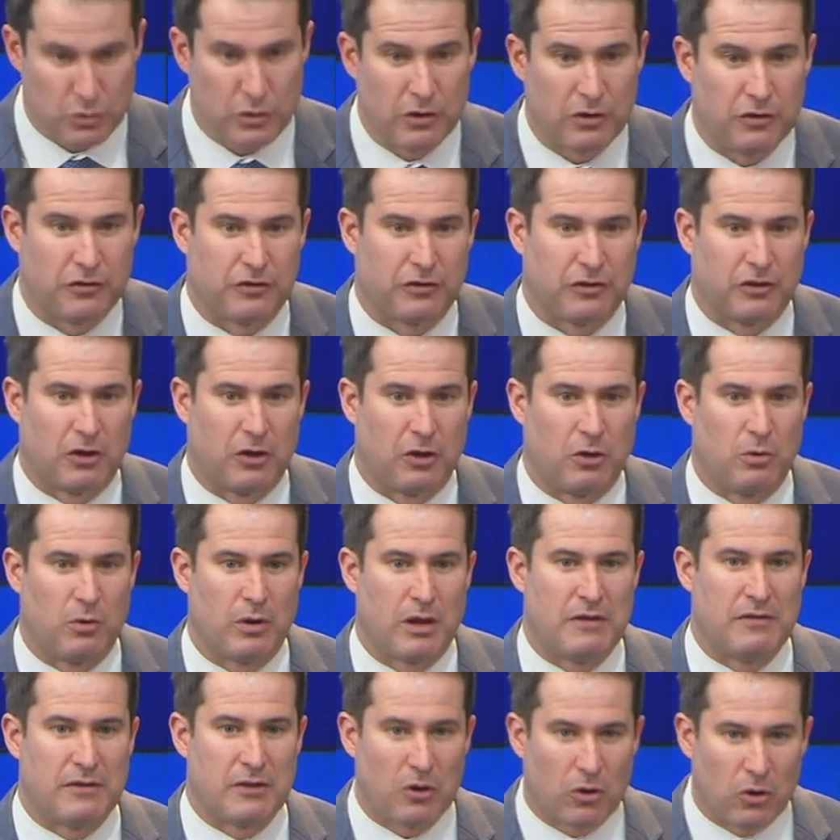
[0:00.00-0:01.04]
Two years
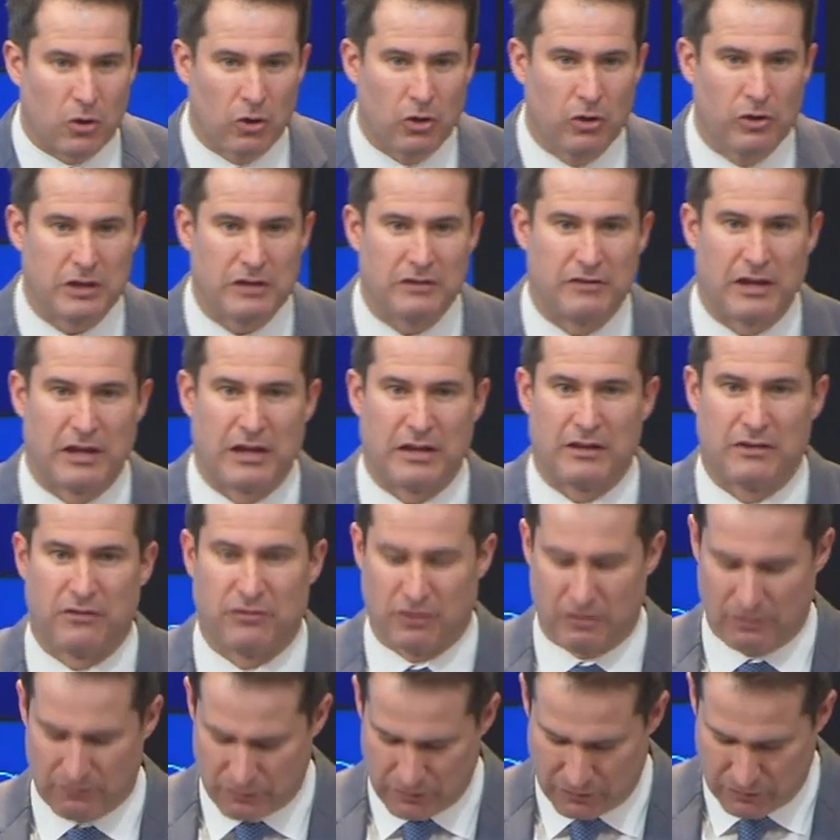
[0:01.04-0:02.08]
ago, in the early
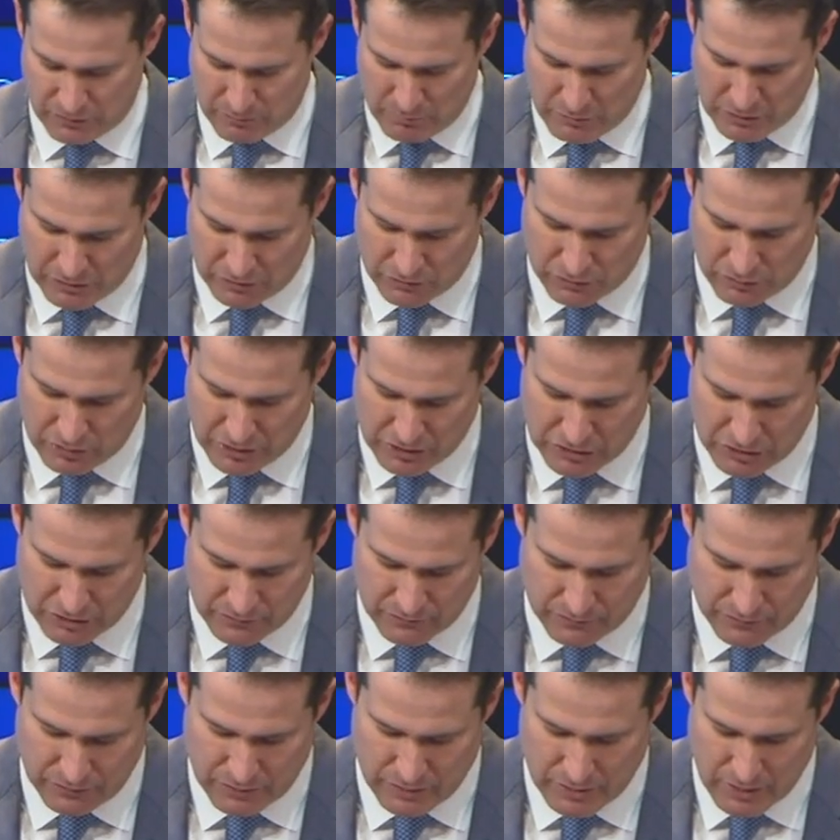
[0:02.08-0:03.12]
days of this
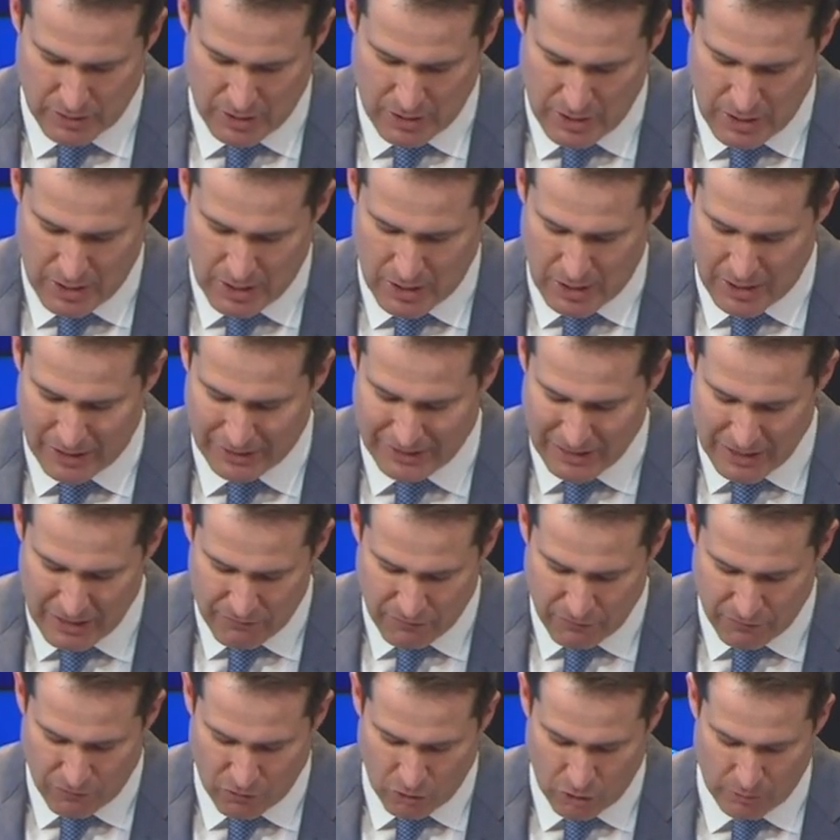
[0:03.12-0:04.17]
administration, I
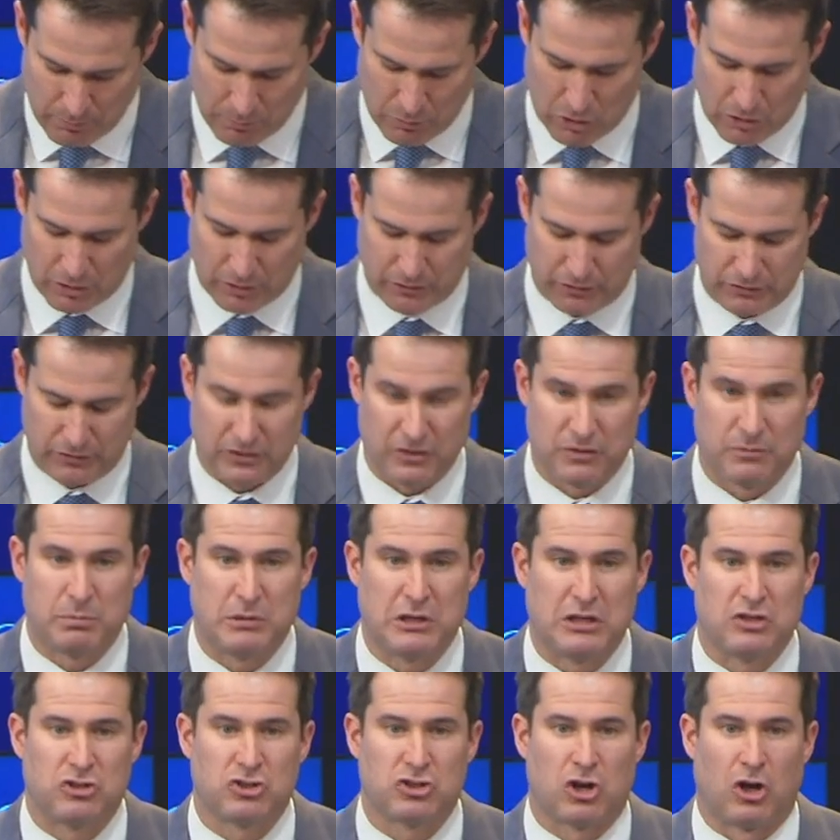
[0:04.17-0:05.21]
gave a foreign policy
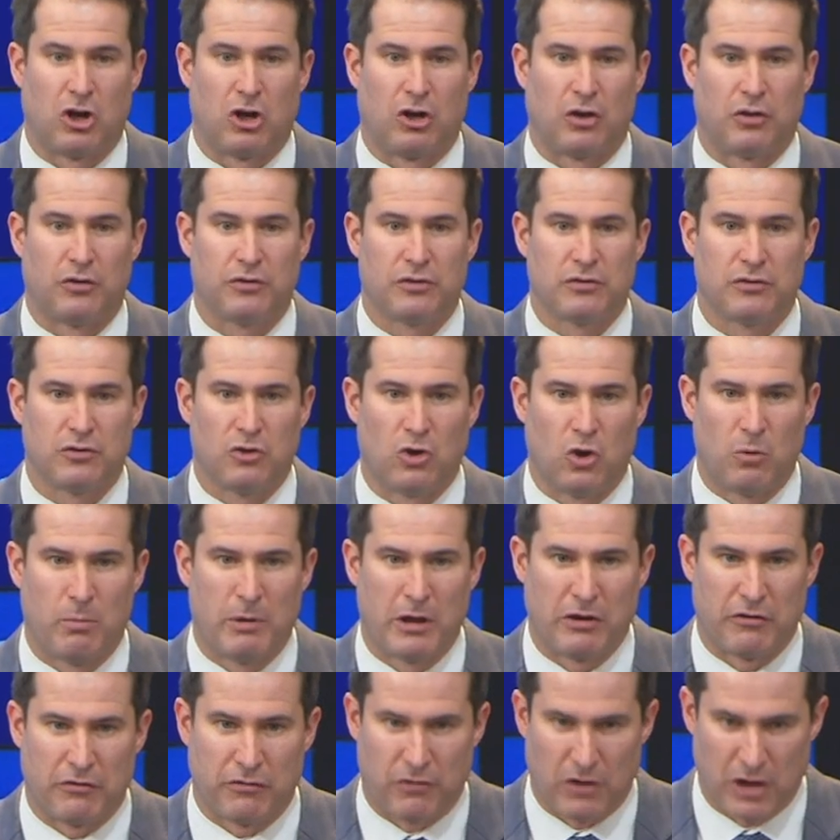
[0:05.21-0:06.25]
speech called
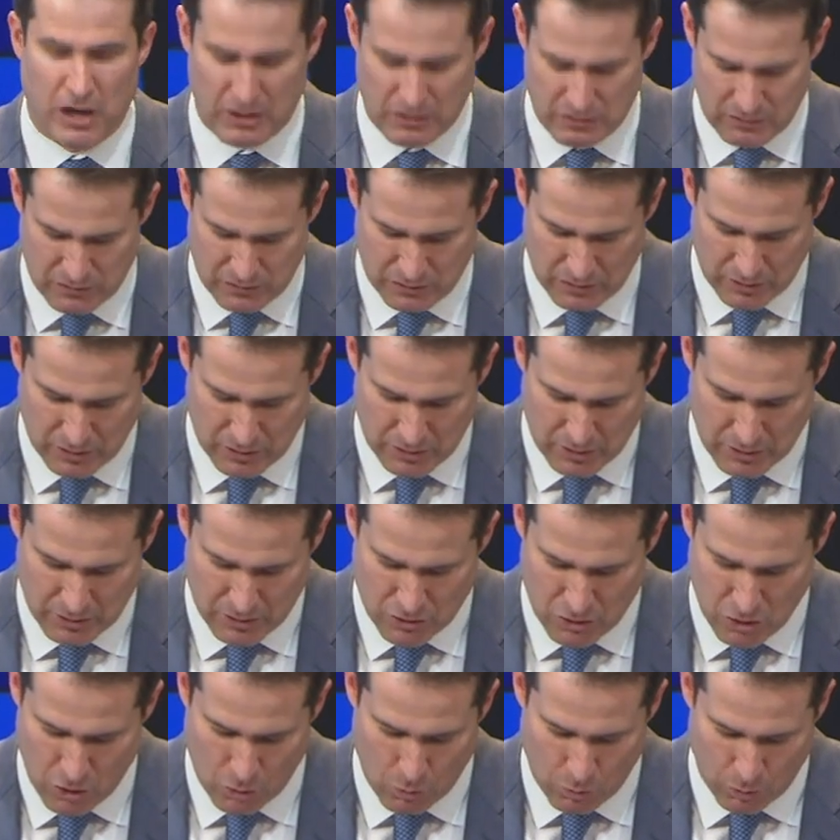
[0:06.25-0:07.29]
No Better Friend,
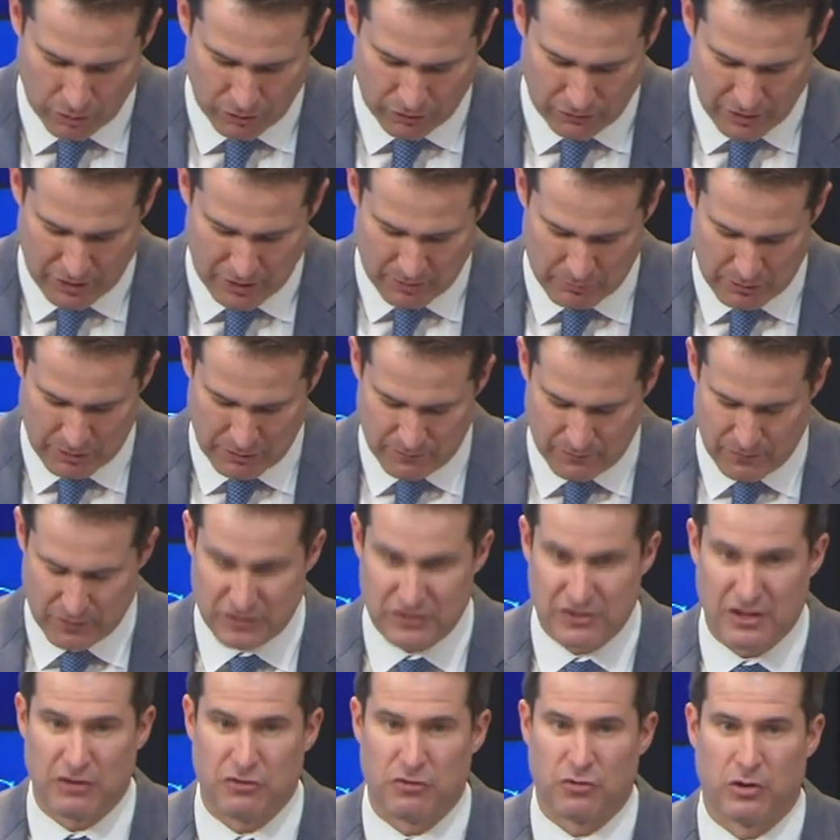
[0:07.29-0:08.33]
No Worse Enemy,
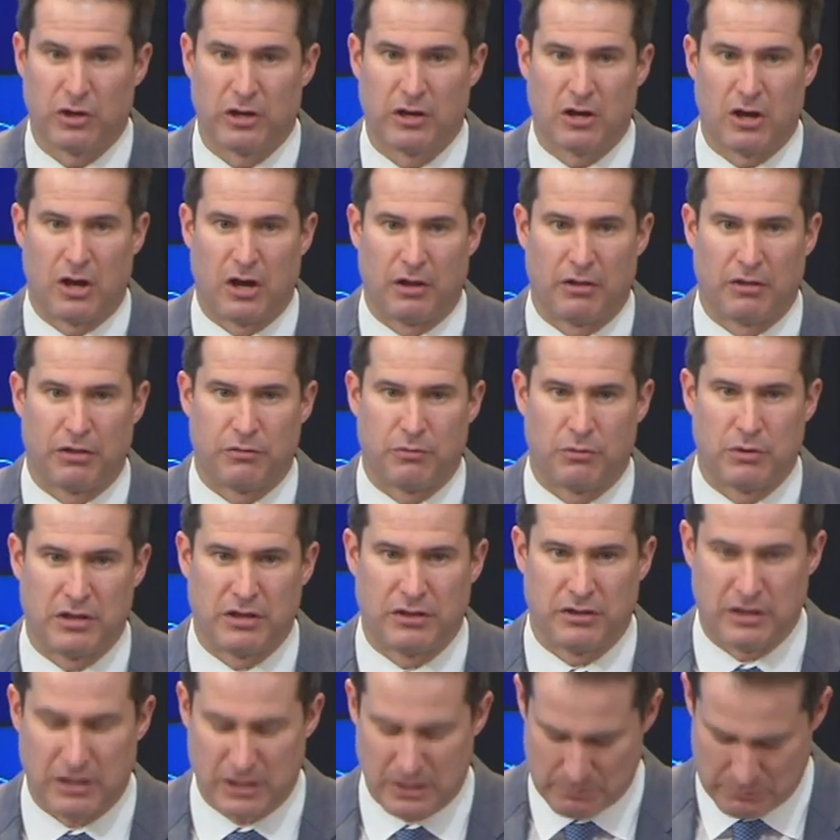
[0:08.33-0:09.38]
centering on
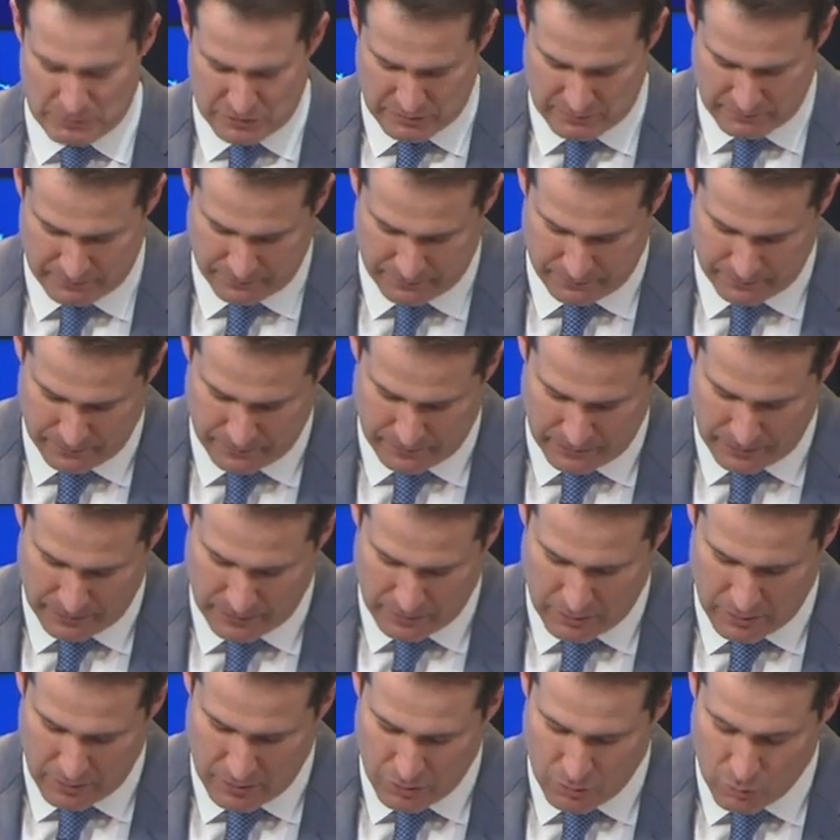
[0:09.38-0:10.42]
three themes
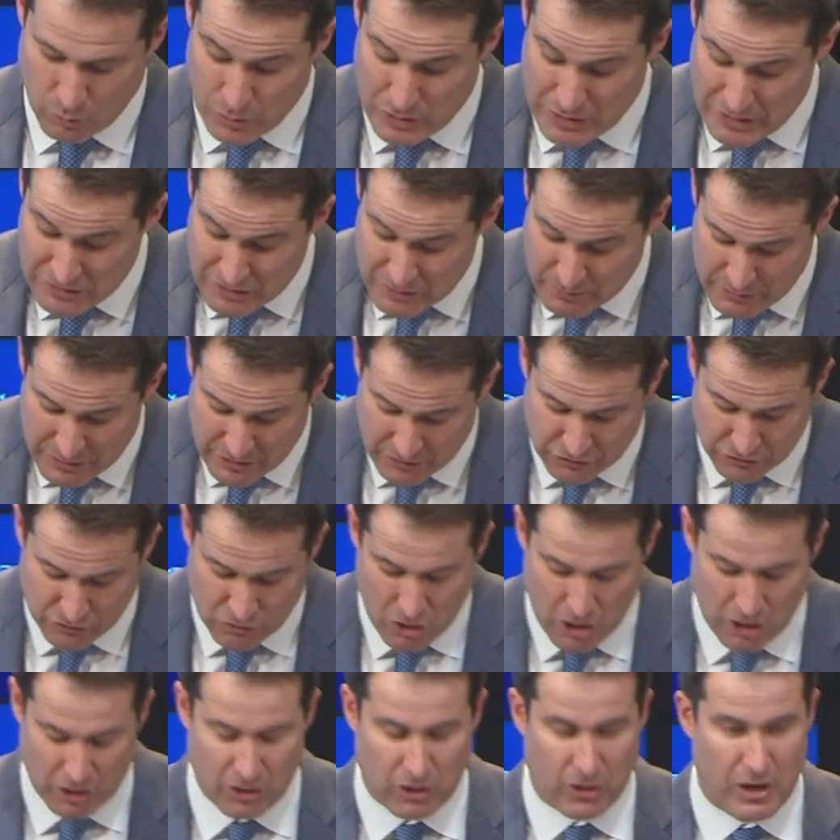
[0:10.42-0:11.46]
we need to be a
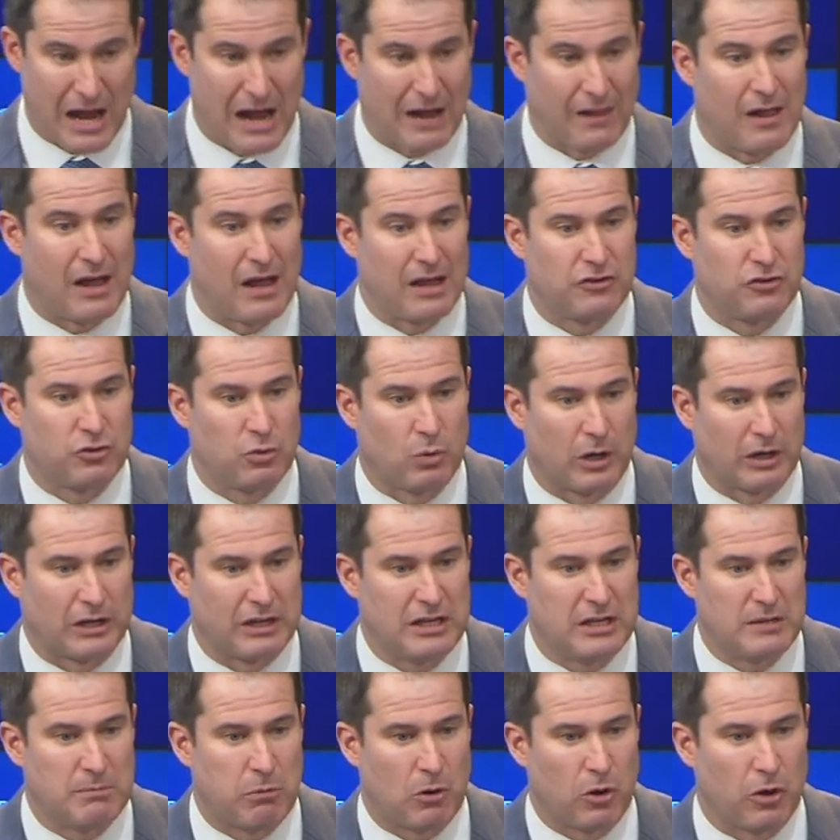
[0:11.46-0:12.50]
stronger ally to
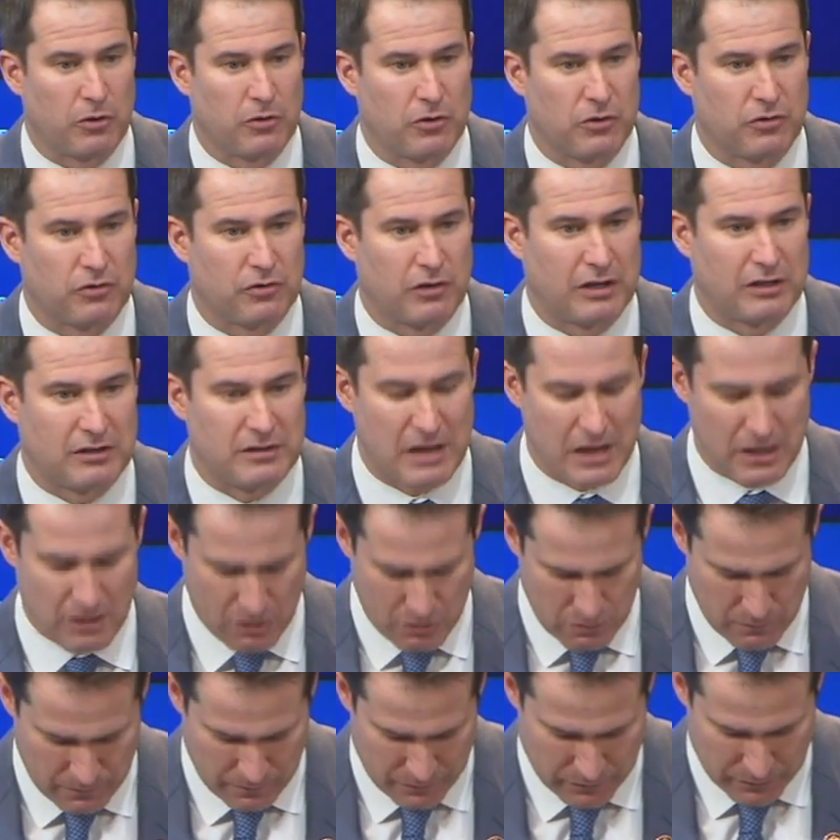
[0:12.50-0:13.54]
our key partners like
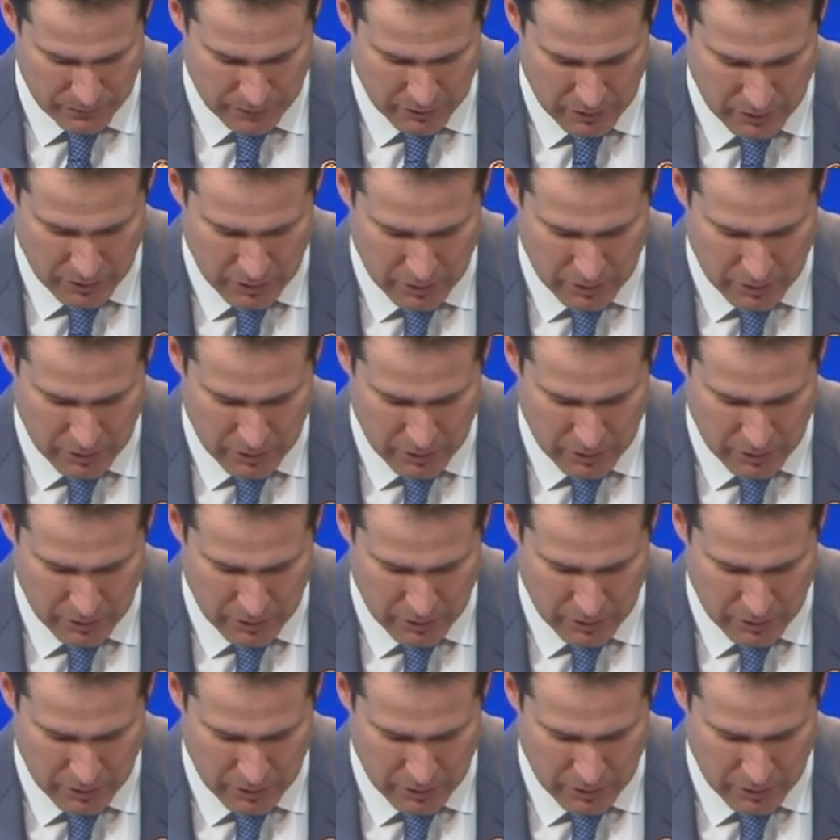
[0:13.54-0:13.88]
NATO.